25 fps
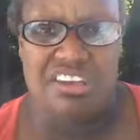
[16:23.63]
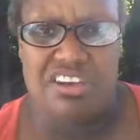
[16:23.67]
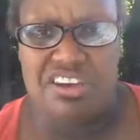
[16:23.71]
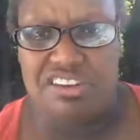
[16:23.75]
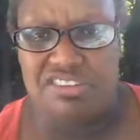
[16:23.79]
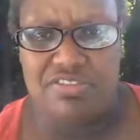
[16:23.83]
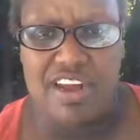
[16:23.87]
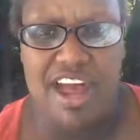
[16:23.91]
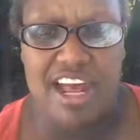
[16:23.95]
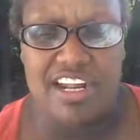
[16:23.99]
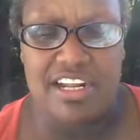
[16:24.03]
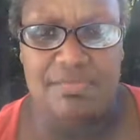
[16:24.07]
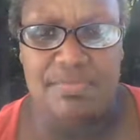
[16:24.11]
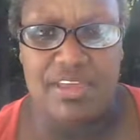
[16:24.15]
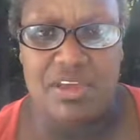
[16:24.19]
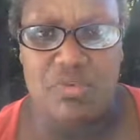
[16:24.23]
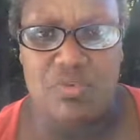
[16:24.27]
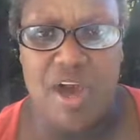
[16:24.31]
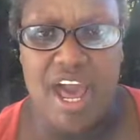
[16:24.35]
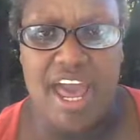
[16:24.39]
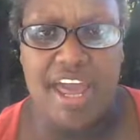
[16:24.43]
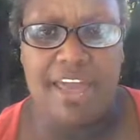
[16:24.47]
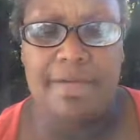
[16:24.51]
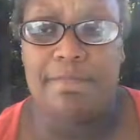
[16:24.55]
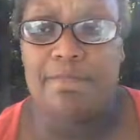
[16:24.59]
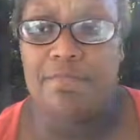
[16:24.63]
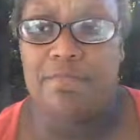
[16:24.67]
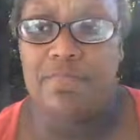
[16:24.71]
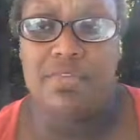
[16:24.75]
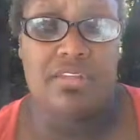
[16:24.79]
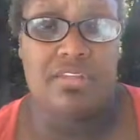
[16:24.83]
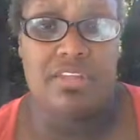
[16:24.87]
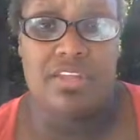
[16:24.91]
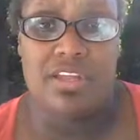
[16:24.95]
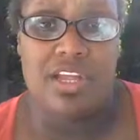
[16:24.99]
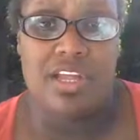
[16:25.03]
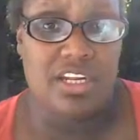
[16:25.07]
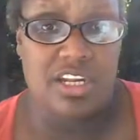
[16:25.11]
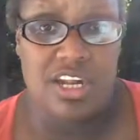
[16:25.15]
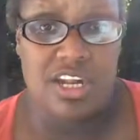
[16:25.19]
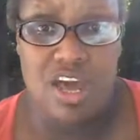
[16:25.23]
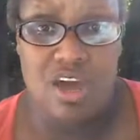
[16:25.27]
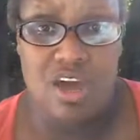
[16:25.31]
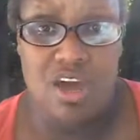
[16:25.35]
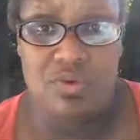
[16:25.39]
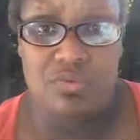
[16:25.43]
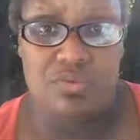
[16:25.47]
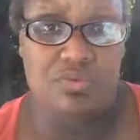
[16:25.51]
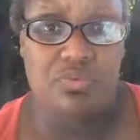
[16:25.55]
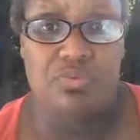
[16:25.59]
you're trying to be white.
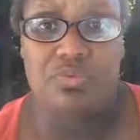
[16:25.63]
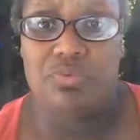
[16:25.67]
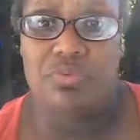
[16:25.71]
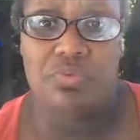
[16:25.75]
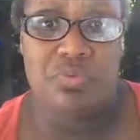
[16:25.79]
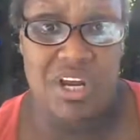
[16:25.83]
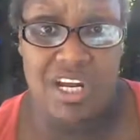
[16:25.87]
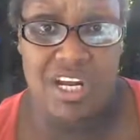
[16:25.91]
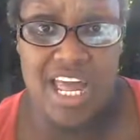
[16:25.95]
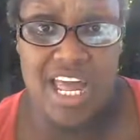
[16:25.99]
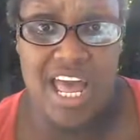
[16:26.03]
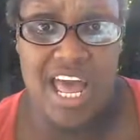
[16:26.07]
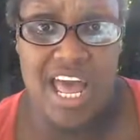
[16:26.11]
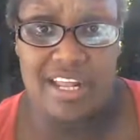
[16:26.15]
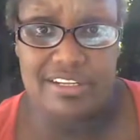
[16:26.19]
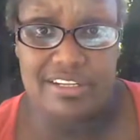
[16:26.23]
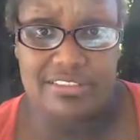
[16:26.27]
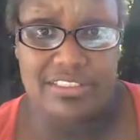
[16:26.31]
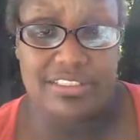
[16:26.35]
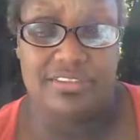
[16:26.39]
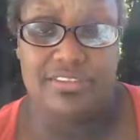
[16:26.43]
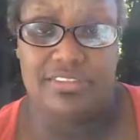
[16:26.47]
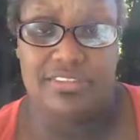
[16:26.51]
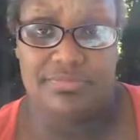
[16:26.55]
No, we're not.